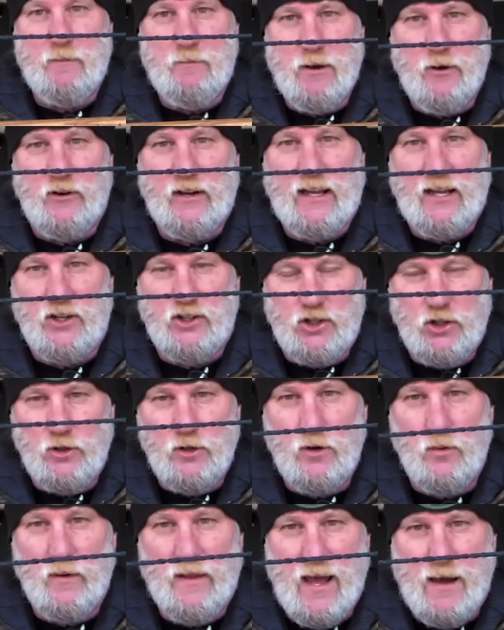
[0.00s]
to be able to get to
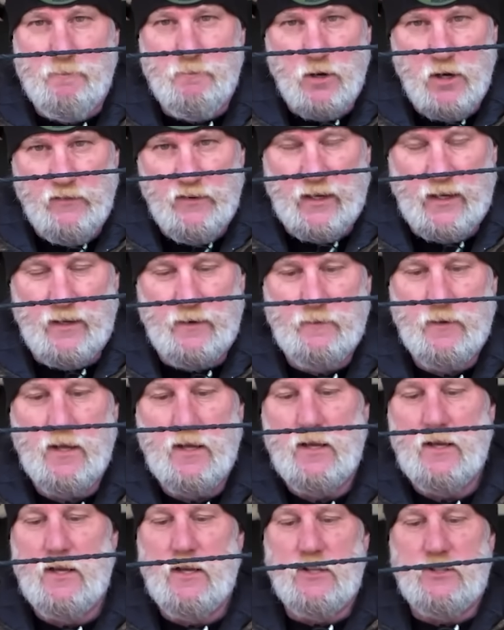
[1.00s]
it without moving it.
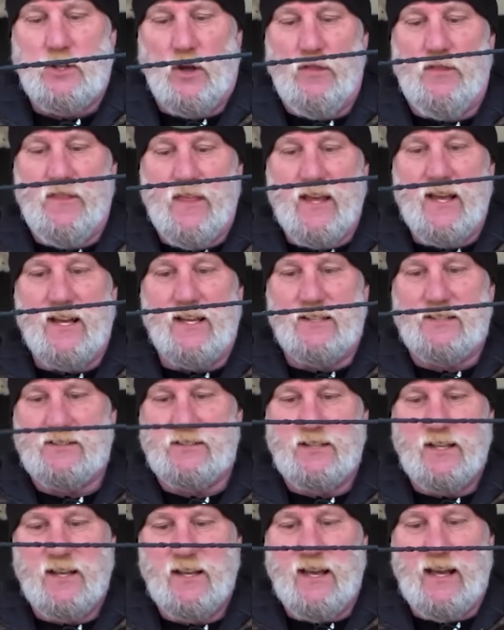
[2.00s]
So
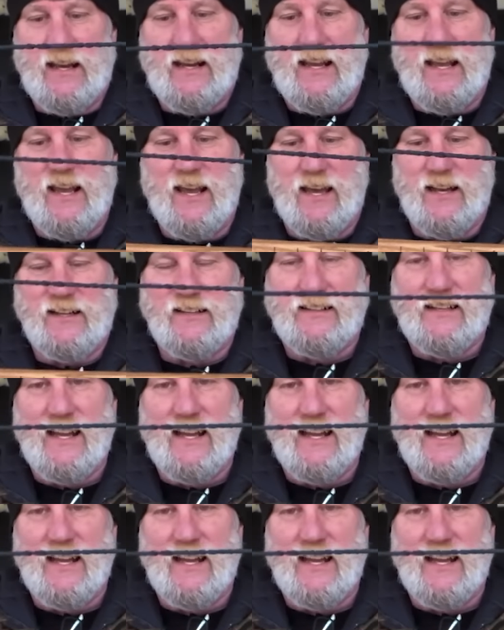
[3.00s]
this, again,